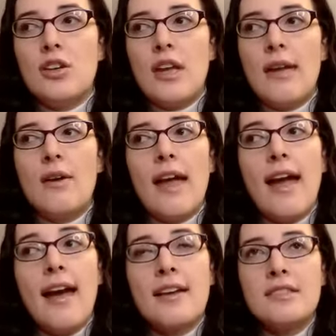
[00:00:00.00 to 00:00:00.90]
it
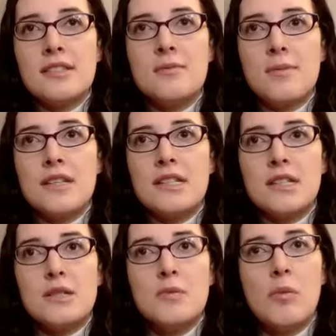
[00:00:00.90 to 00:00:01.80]
has to be
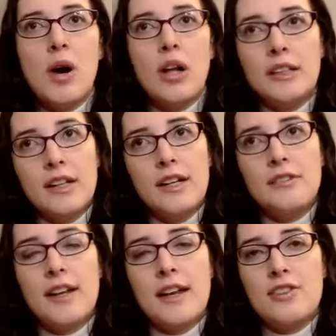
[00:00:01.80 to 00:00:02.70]
small
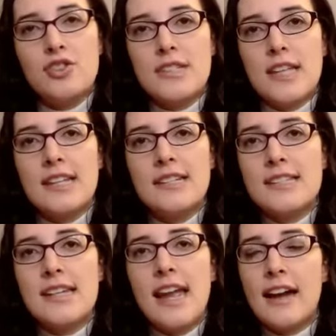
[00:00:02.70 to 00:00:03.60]
enough. And I should say it
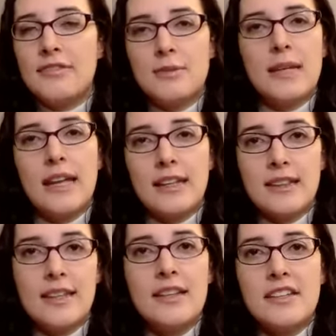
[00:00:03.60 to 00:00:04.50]
doesn't have to be
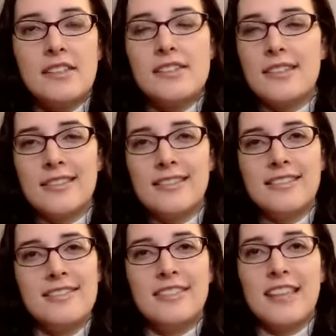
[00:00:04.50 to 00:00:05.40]
anything, because
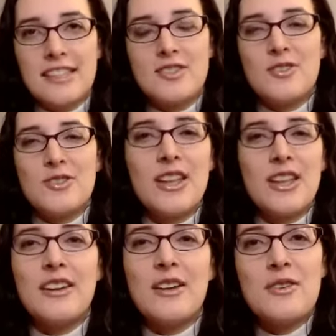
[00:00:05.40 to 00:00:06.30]
let's just
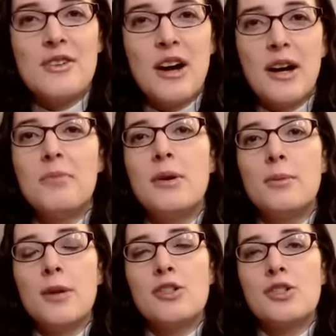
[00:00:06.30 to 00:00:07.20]
like not
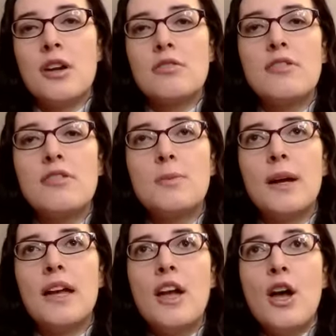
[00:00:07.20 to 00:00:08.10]
put pressure on ourselves.
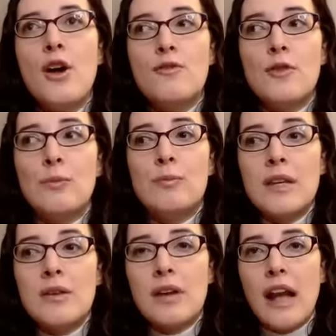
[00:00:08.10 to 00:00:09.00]
But for
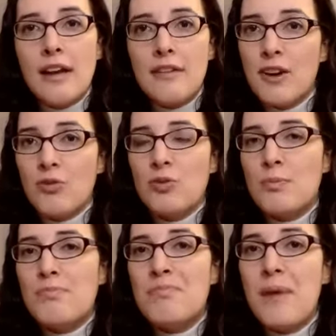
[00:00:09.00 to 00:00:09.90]
me, what I
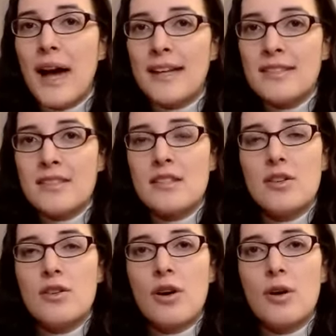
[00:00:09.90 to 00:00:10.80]
found best
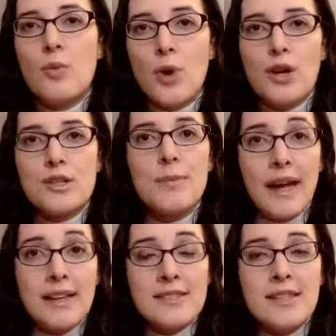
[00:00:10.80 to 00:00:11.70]
or works
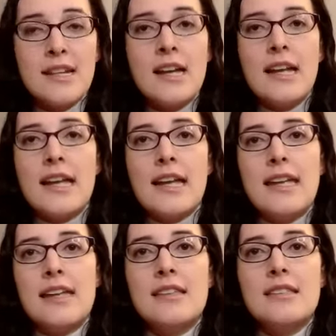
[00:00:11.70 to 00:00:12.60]
best
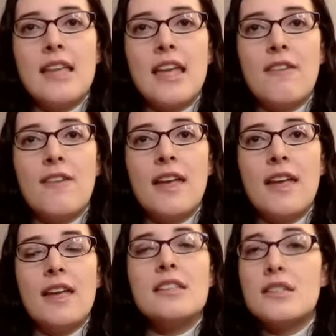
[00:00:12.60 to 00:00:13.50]
is if
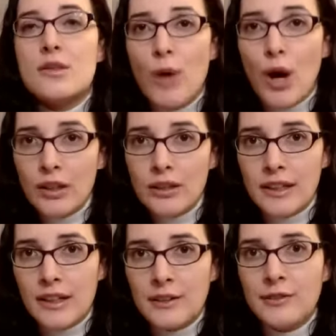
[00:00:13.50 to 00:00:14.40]
it is small
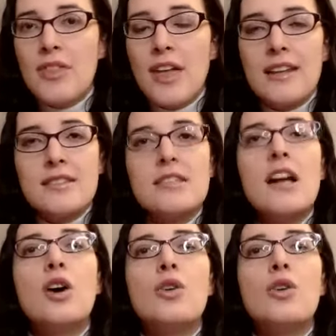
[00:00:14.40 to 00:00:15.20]
enough that is not